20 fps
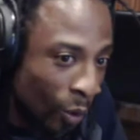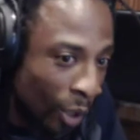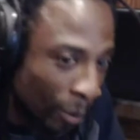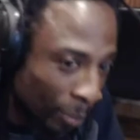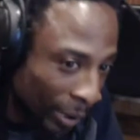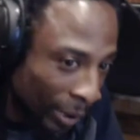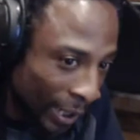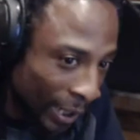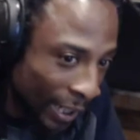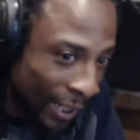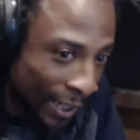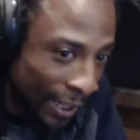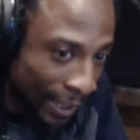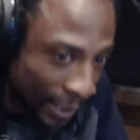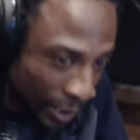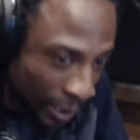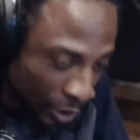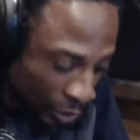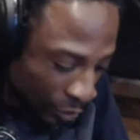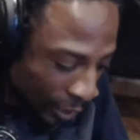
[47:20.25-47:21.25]
a plan,
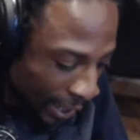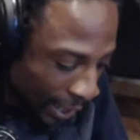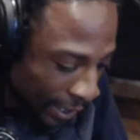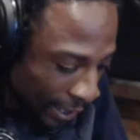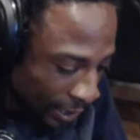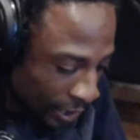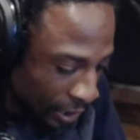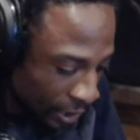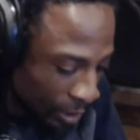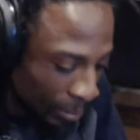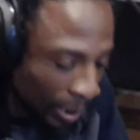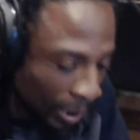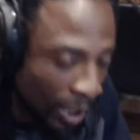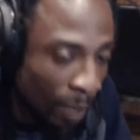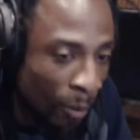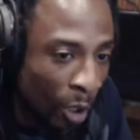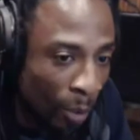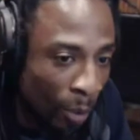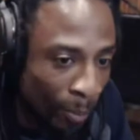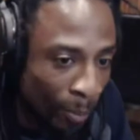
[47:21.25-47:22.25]
and a strategy to
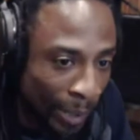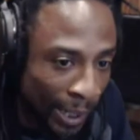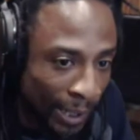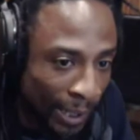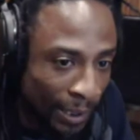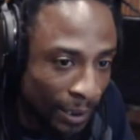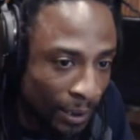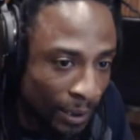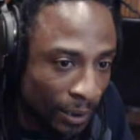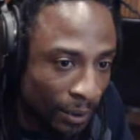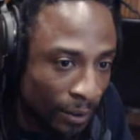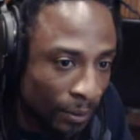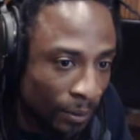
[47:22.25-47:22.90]
become our best.